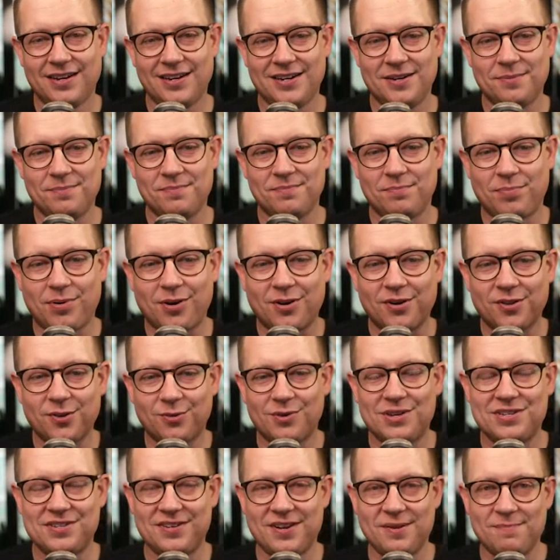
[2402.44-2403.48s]
Part of
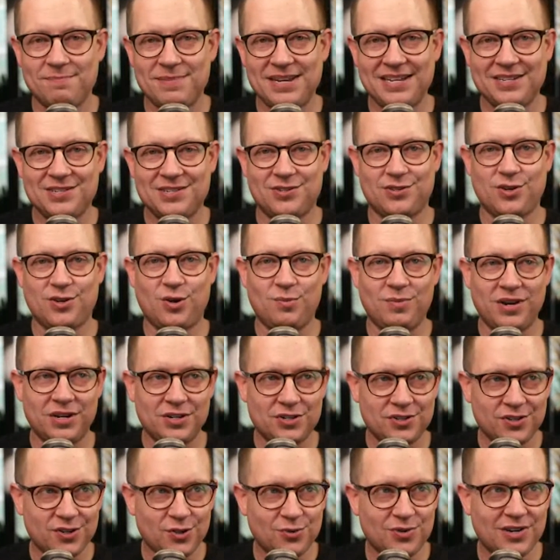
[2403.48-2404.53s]
the reason it means so
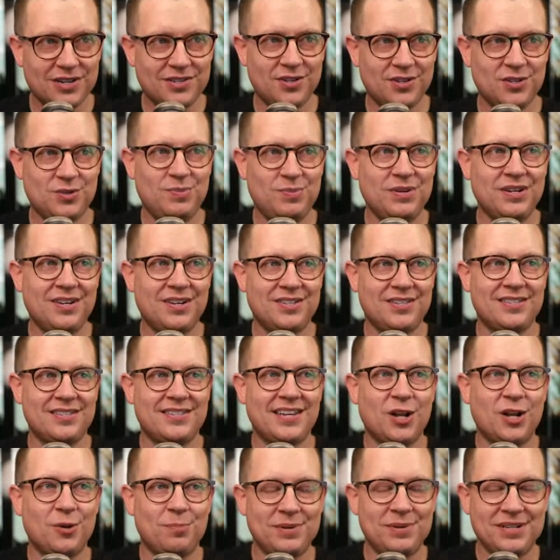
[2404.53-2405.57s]
much to us is because
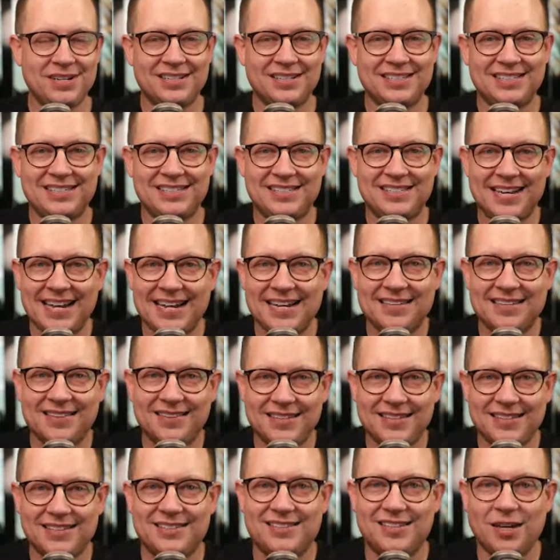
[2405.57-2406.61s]
it's helping us take
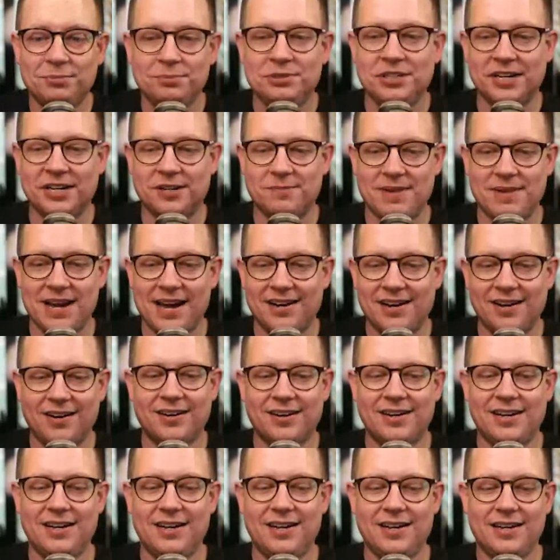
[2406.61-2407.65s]
this subject matter
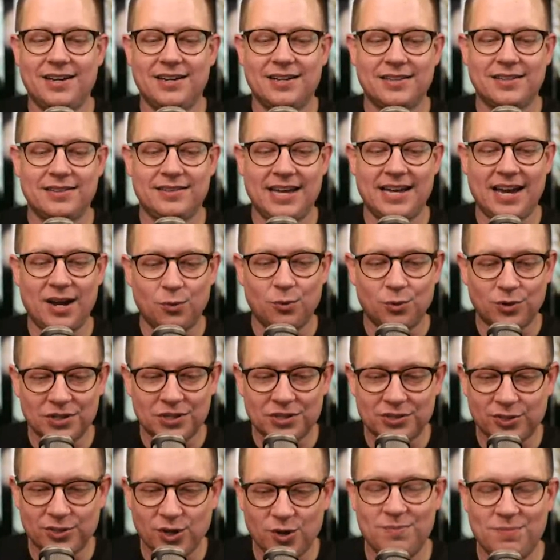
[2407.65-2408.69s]
that we're
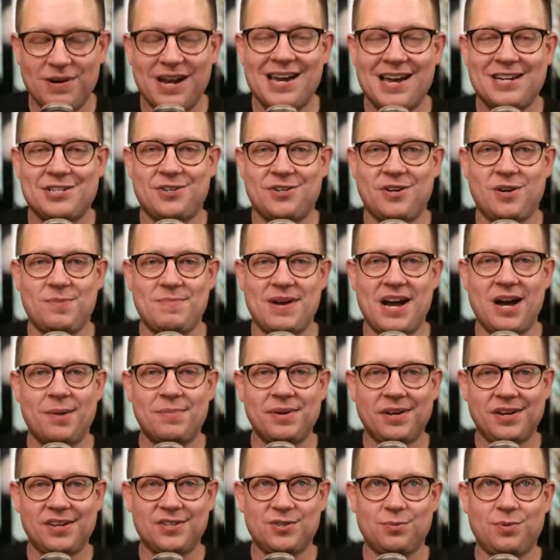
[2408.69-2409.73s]
so passionate about
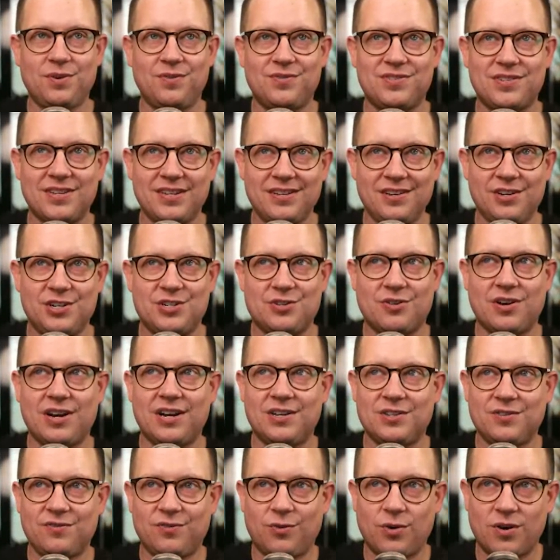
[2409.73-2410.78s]
because we've seen it
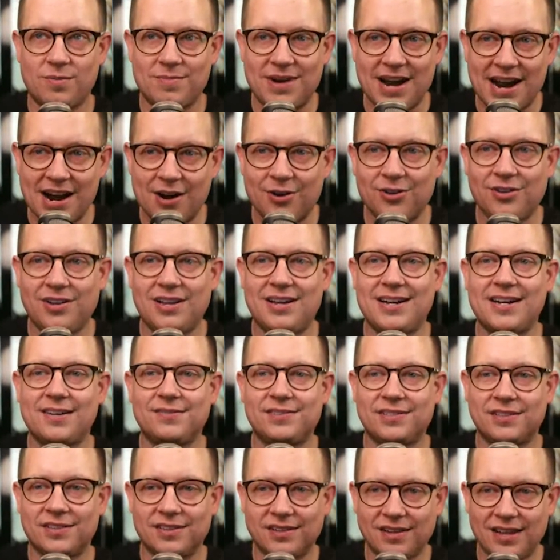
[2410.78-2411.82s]
transform our
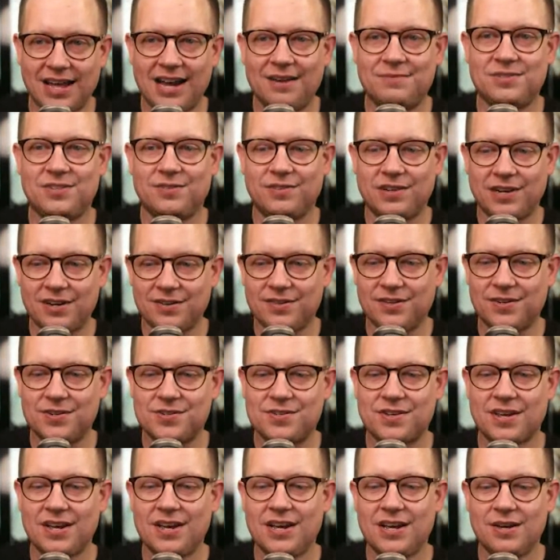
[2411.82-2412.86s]
lives and the lives of
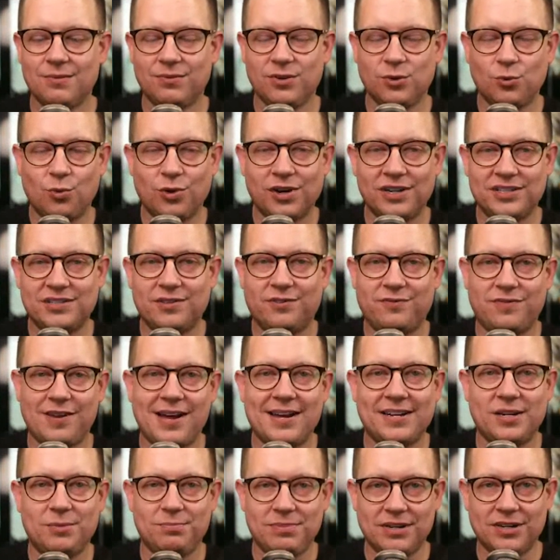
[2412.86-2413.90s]
others. We want it to
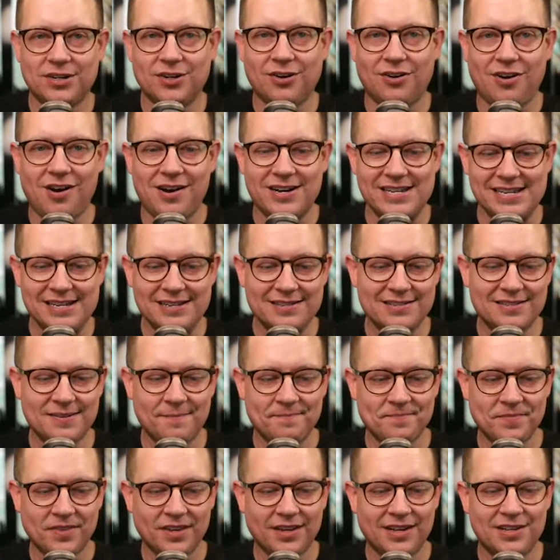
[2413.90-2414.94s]
find a bigger audience.
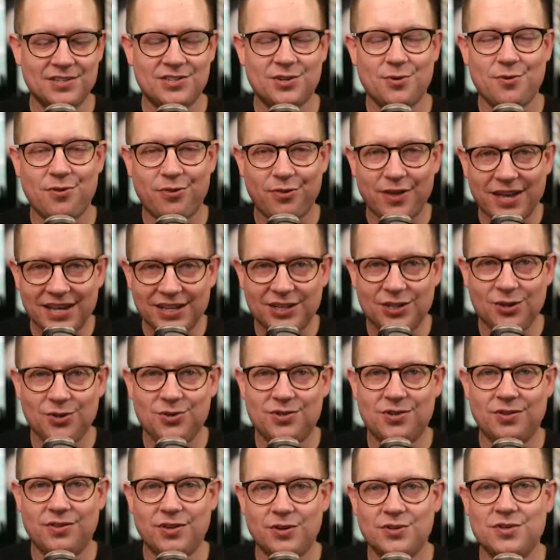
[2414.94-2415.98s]
And so thank you
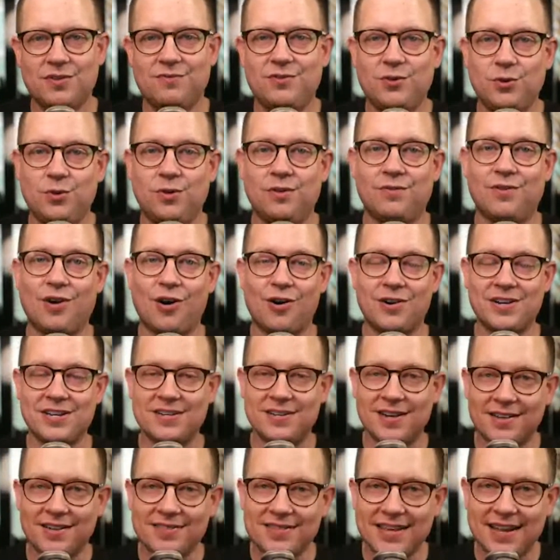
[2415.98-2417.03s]
to those of you who have already
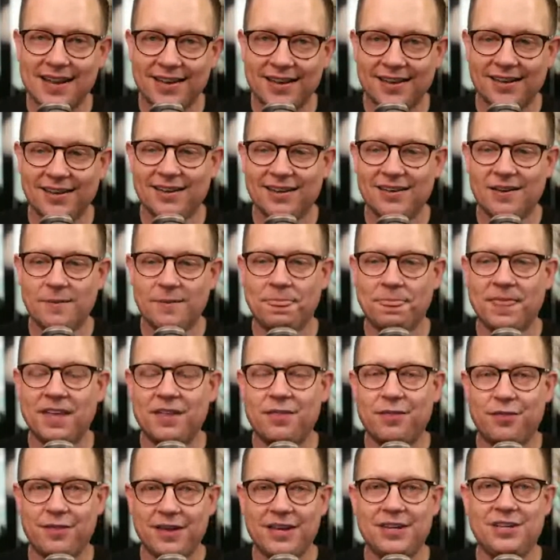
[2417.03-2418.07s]
done that.
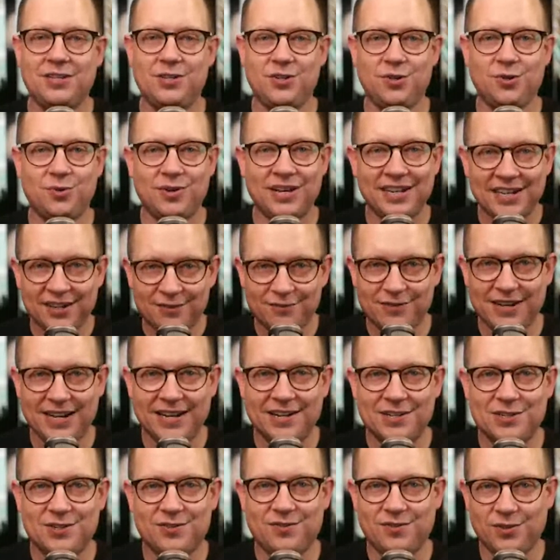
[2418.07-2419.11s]
And thank you in
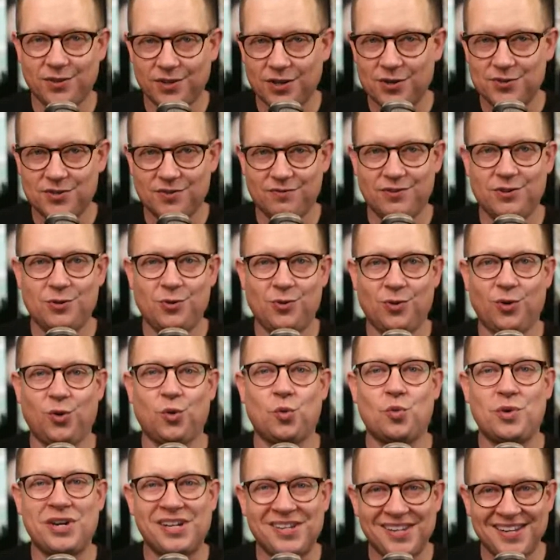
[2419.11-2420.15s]
advance to those of you who are
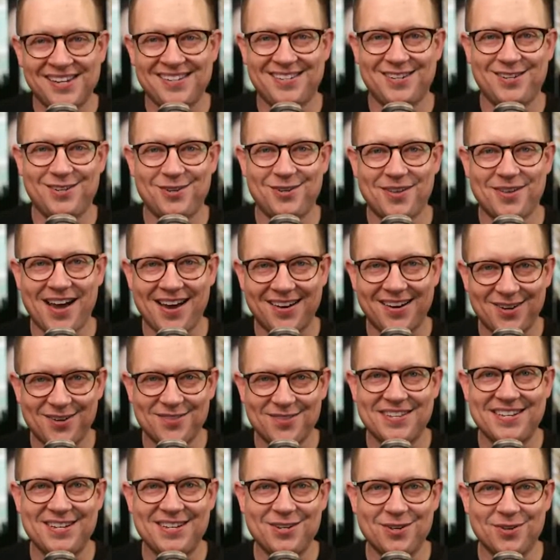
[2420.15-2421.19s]
willing to do that
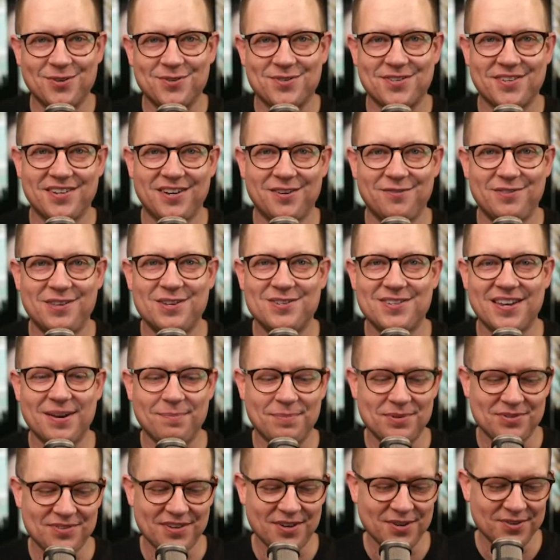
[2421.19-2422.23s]
on the heels of this
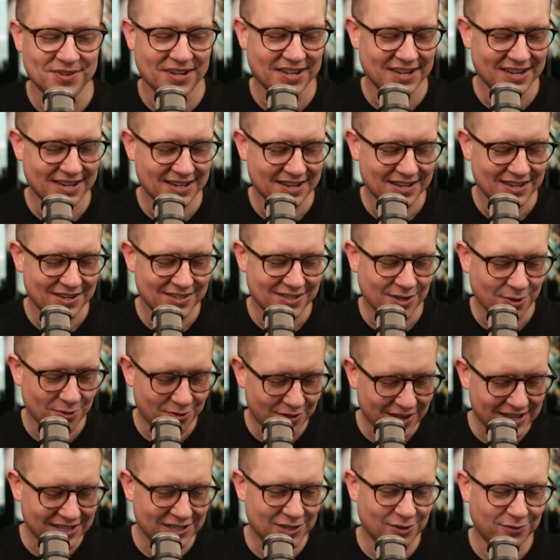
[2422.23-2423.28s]
episode. So
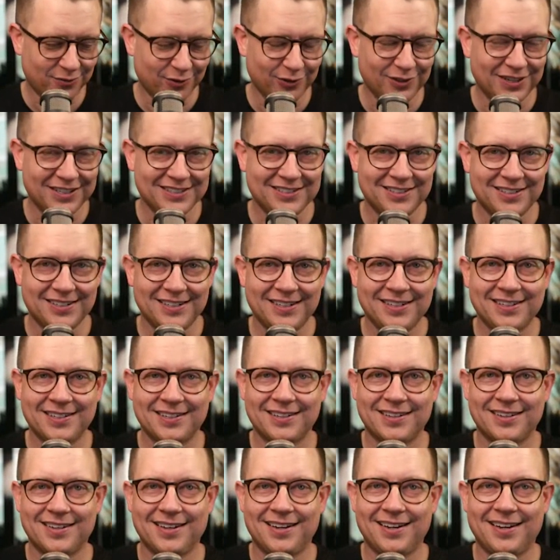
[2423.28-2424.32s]
thank you for listening.
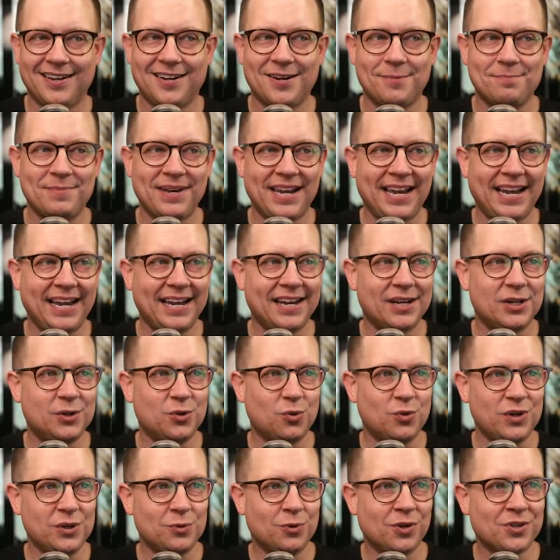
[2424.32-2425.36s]
And
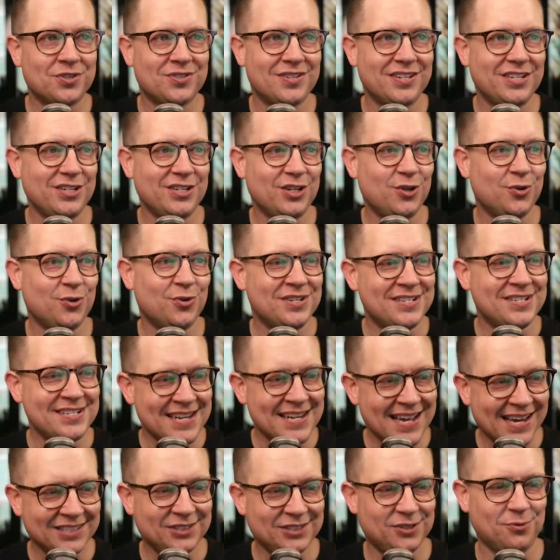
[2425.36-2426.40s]
we will see you
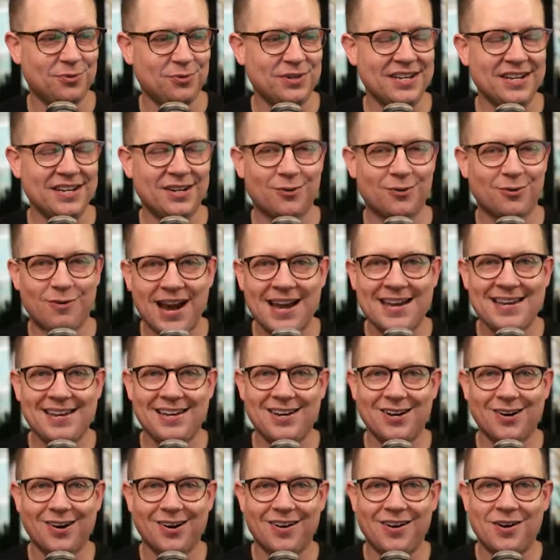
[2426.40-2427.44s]
next week right
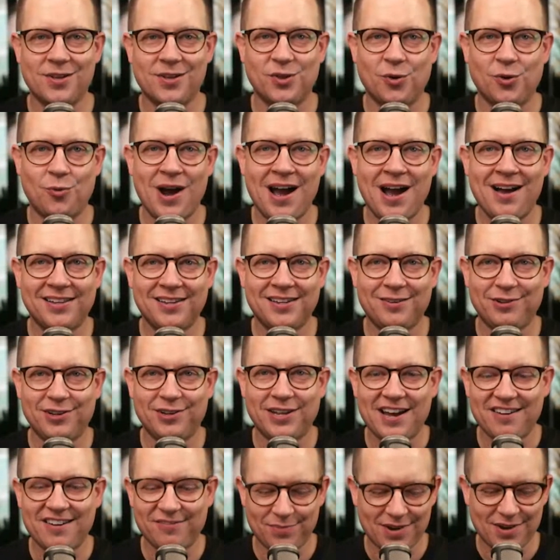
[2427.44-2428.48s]
here on the Wow Level
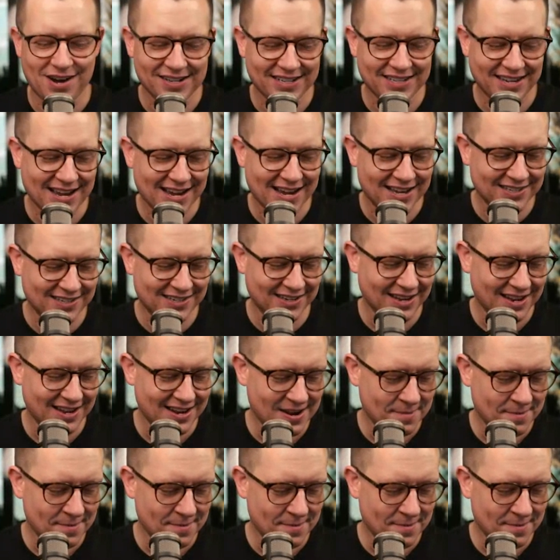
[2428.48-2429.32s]
Life podcast.